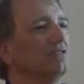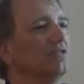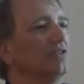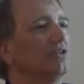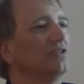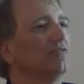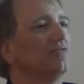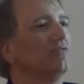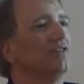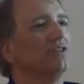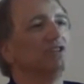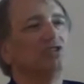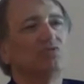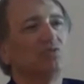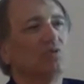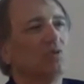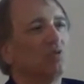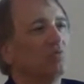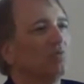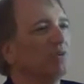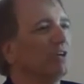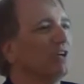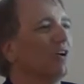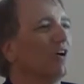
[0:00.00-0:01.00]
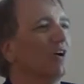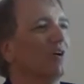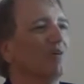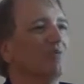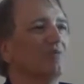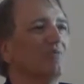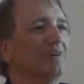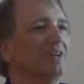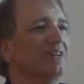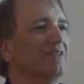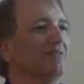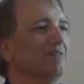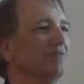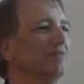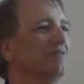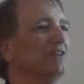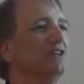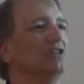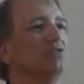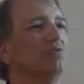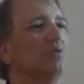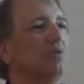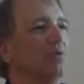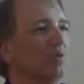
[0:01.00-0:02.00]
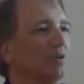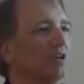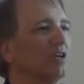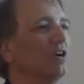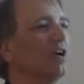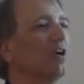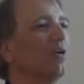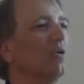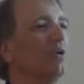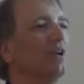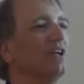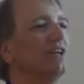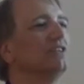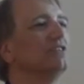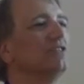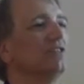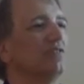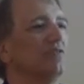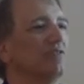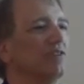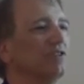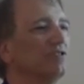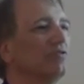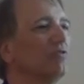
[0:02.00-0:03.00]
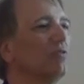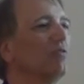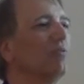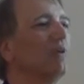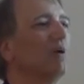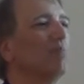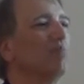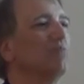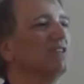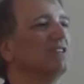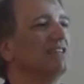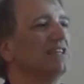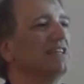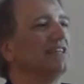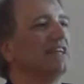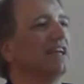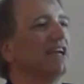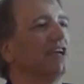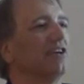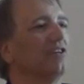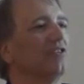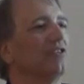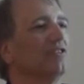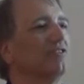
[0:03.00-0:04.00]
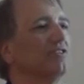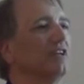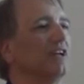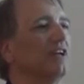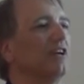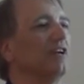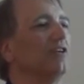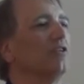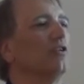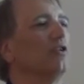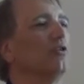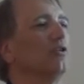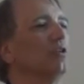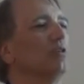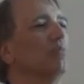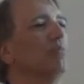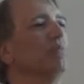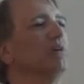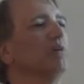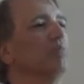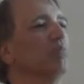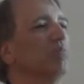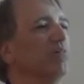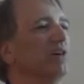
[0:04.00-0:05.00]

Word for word: sort of visual, we call them uh, visual encodings or visual representations that are known to be